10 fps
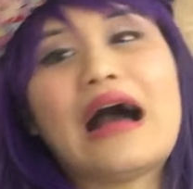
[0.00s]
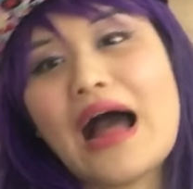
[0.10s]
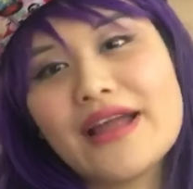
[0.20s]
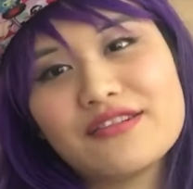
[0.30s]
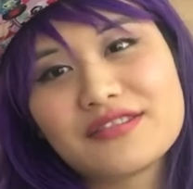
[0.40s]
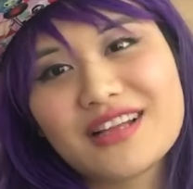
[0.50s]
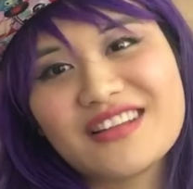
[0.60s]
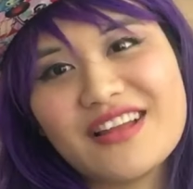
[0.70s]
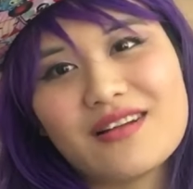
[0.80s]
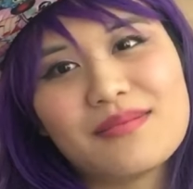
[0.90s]
I don't think
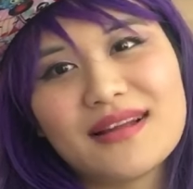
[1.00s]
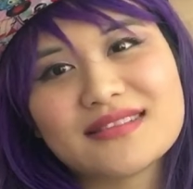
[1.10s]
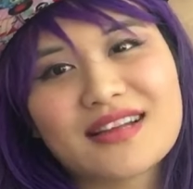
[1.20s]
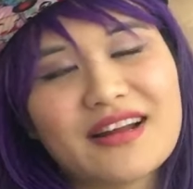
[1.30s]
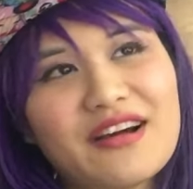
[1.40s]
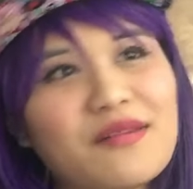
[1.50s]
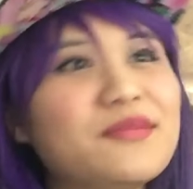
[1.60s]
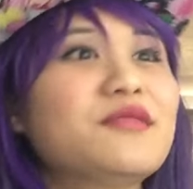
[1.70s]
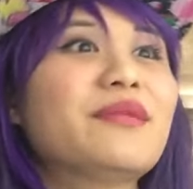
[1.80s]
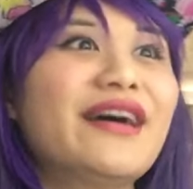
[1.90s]
the earplugs gonna
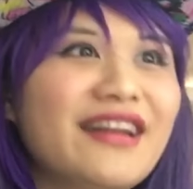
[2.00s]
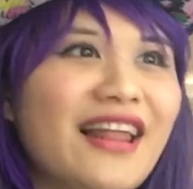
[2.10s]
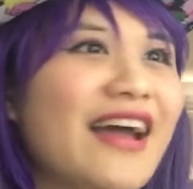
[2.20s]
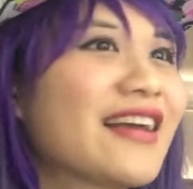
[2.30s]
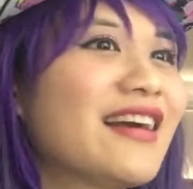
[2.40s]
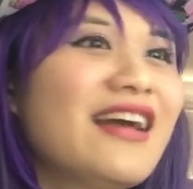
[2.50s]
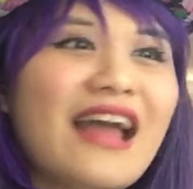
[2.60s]
help you, but, like,